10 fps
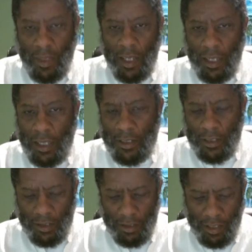
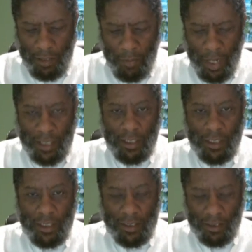Let's get back to
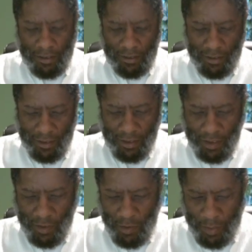this
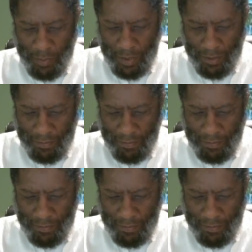script.